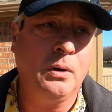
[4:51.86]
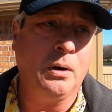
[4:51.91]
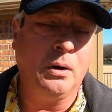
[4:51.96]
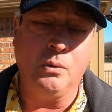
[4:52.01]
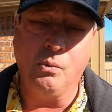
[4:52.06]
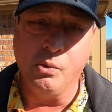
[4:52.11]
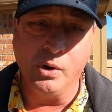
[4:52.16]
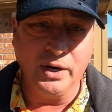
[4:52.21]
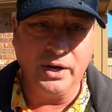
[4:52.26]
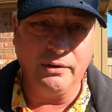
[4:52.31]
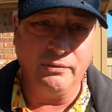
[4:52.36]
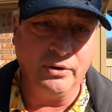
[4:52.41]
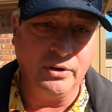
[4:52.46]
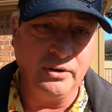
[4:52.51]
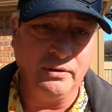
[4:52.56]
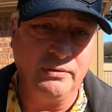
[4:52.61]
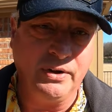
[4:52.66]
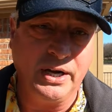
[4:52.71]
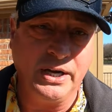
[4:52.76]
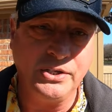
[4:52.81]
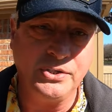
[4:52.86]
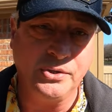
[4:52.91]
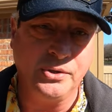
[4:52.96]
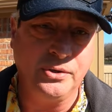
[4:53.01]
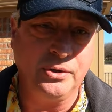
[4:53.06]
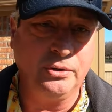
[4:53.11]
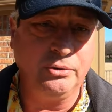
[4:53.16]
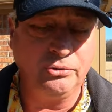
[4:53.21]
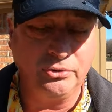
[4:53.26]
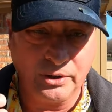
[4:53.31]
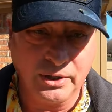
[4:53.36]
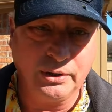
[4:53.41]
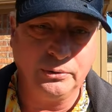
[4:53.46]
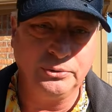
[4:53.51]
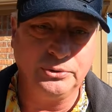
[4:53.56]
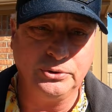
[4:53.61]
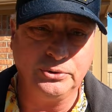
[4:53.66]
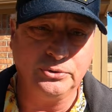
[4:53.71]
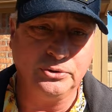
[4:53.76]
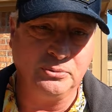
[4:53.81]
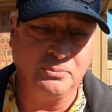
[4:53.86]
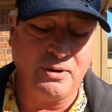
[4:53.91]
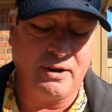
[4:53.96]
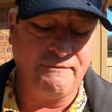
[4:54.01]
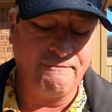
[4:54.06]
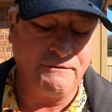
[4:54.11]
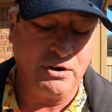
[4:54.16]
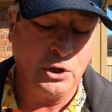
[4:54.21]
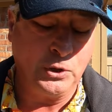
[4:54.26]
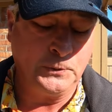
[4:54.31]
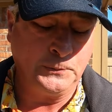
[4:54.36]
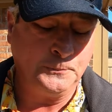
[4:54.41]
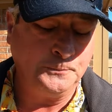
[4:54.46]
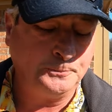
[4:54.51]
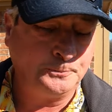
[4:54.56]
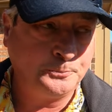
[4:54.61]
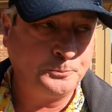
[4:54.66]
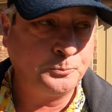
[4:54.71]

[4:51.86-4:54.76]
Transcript: on whatever device you're using. I was using my phone.